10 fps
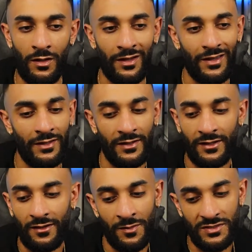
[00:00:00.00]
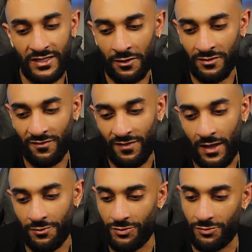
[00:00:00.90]
again, it comes down to
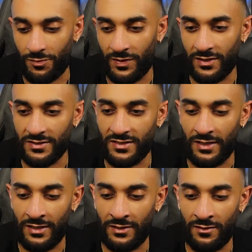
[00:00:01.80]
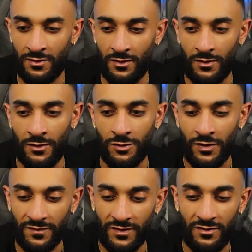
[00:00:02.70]
value, because then you
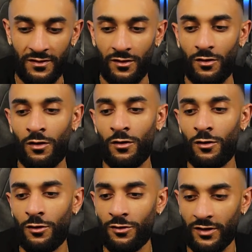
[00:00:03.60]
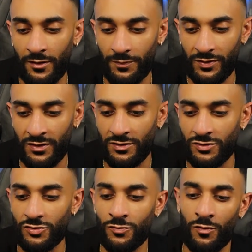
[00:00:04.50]
have to think all the
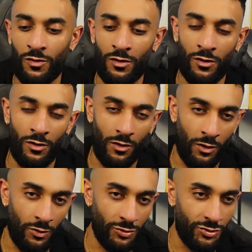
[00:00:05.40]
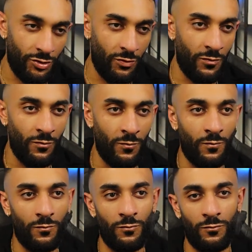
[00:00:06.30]
companies who are
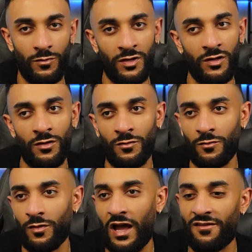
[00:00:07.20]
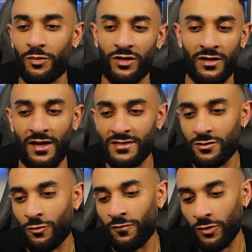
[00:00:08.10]
also, have put a nice
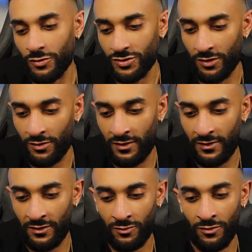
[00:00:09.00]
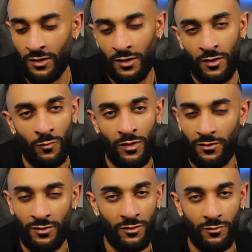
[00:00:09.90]
little verse on it, or with,